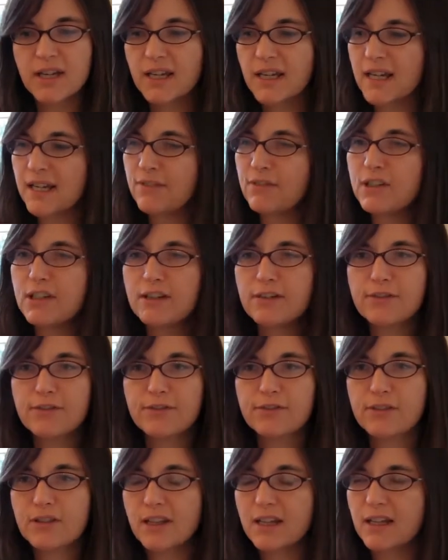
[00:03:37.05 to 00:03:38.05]
Even if,
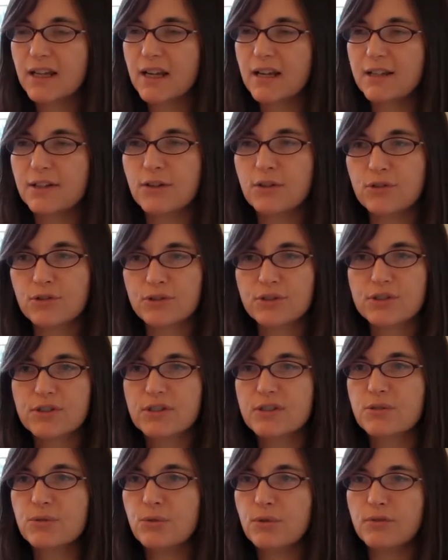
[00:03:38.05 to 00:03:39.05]
like, I know
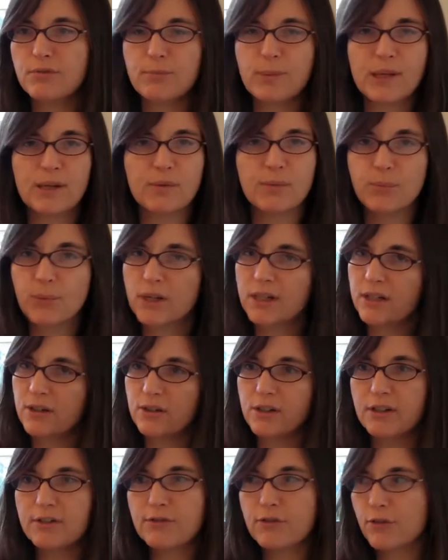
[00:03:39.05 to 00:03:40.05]
nurses who have been in one
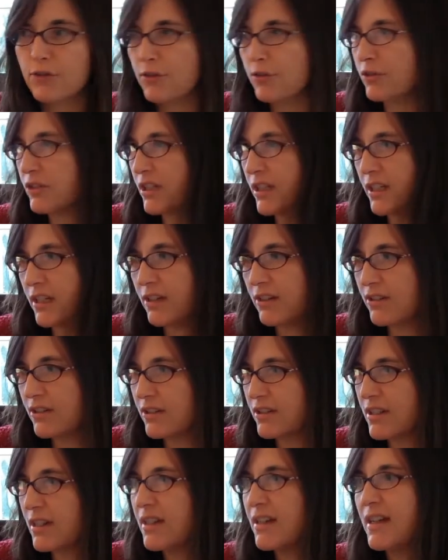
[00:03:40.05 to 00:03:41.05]
area for 30
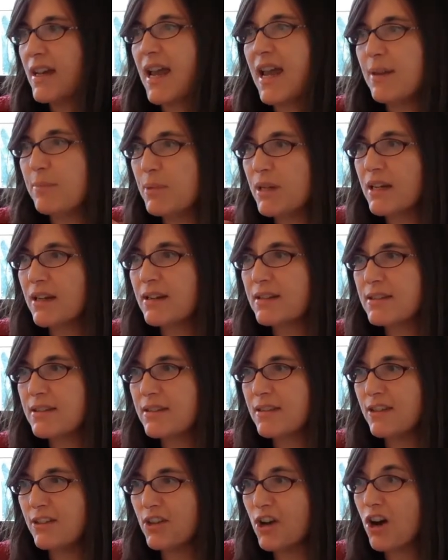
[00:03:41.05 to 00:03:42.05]
years, and because
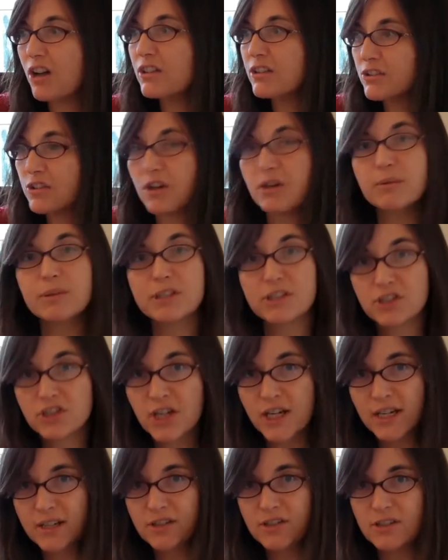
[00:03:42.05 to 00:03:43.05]
the knowledge always
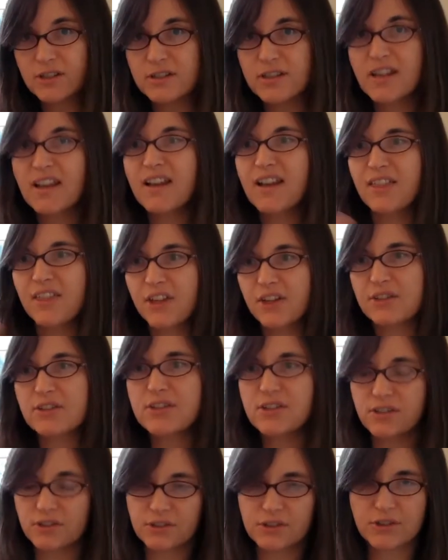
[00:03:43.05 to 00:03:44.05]
changes, they're
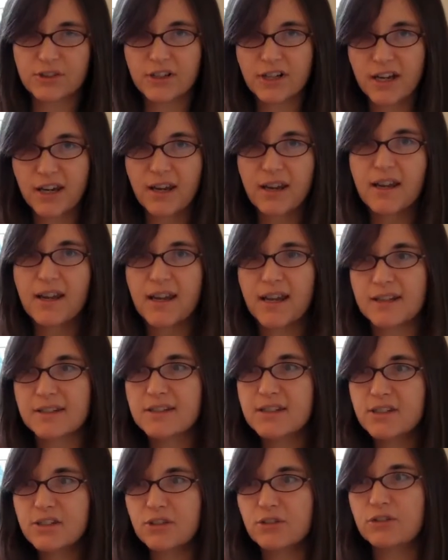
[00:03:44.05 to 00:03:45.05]
still learning and
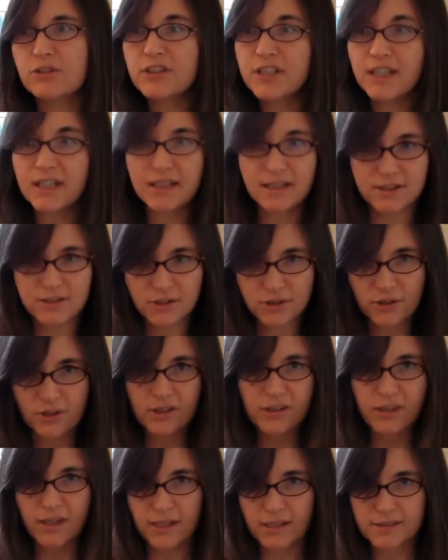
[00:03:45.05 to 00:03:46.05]
still needing to
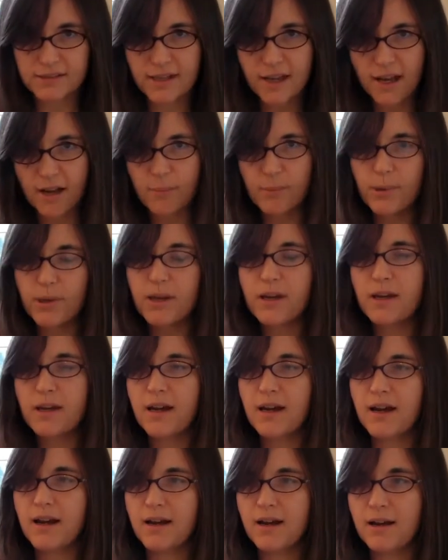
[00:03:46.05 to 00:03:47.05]
look things up.
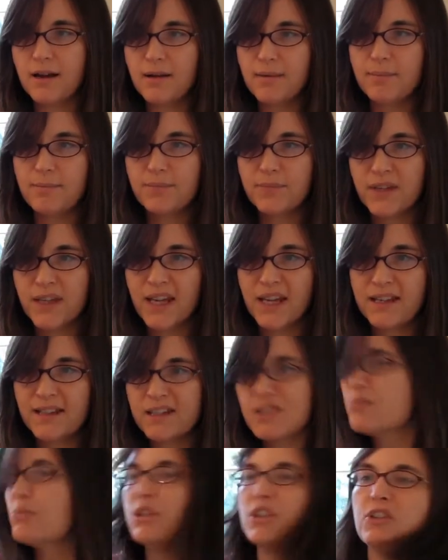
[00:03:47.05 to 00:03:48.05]
And
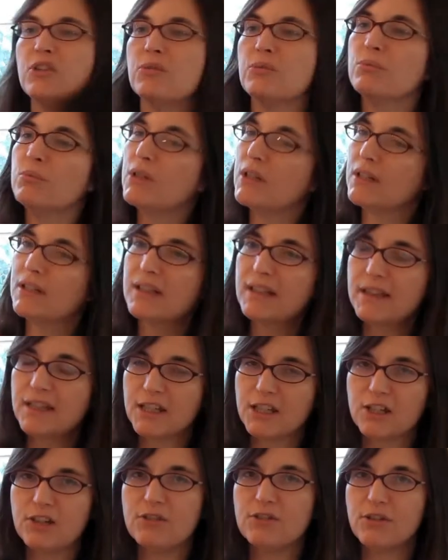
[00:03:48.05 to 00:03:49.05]
it's when you really
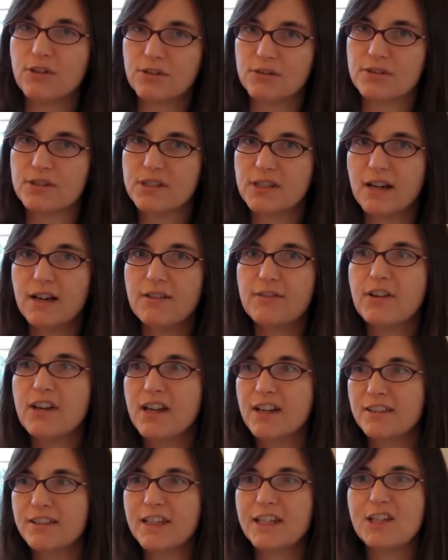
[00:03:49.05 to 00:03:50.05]
think you know stuff
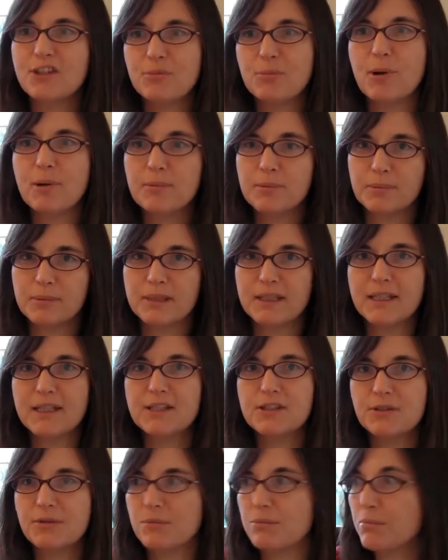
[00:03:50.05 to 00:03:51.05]
that you probably need
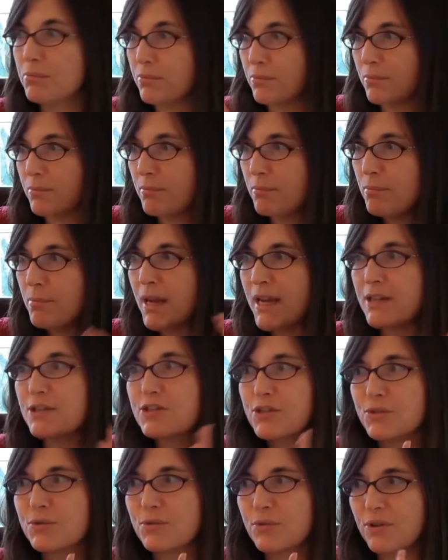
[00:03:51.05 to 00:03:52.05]
to make
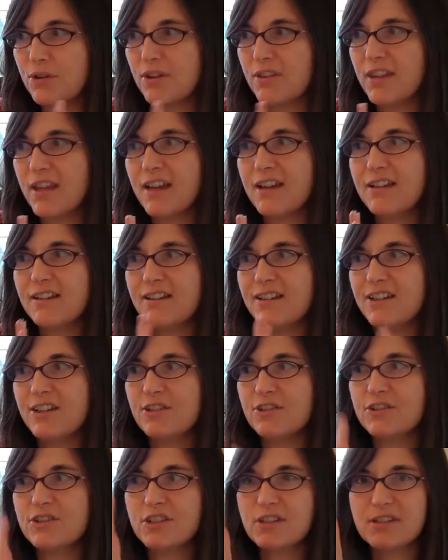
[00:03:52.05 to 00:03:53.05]
sure that
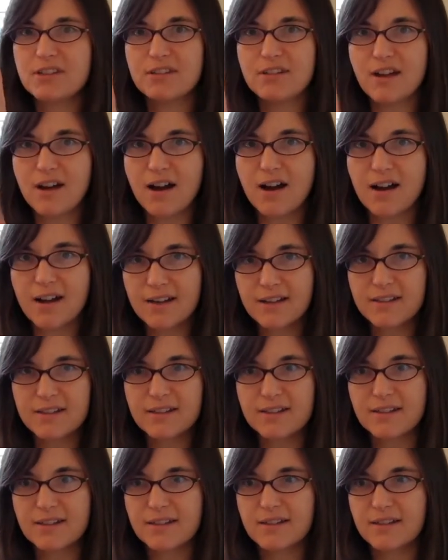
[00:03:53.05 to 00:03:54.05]
you're just
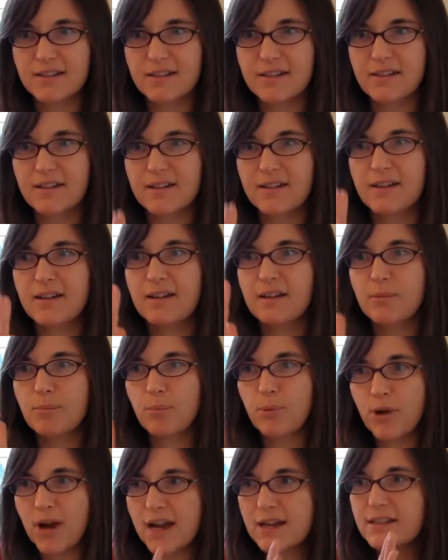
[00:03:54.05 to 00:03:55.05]
not
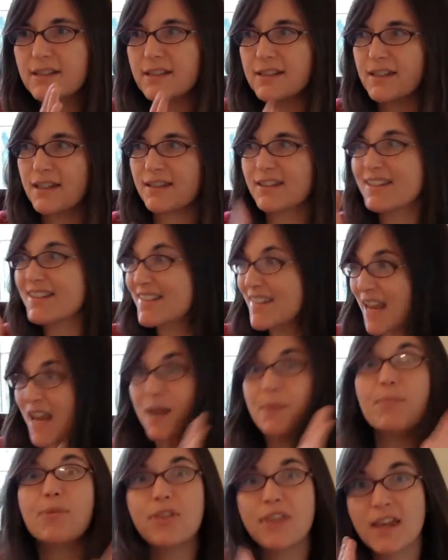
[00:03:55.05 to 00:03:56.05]
practicing the
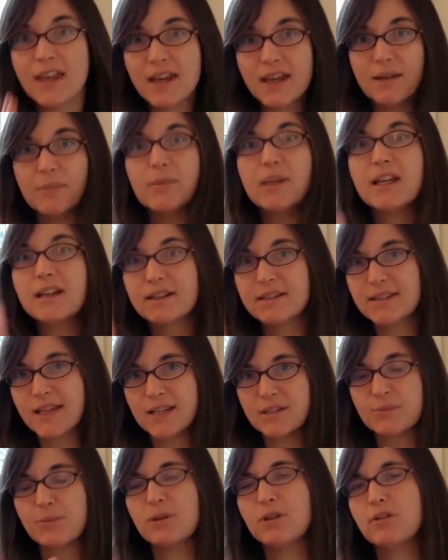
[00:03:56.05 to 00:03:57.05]
same thing because
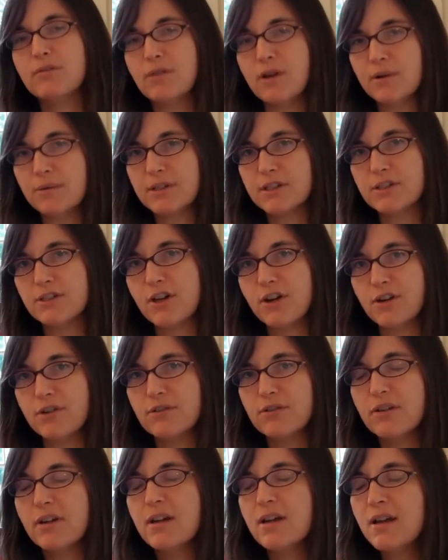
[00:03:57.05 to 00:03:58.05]
that's what you've always
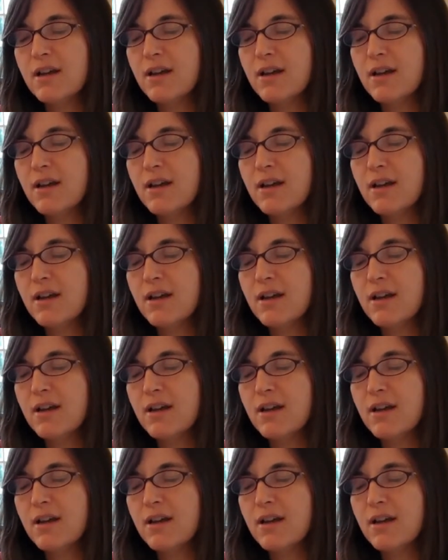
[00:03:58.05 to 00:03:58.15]
known.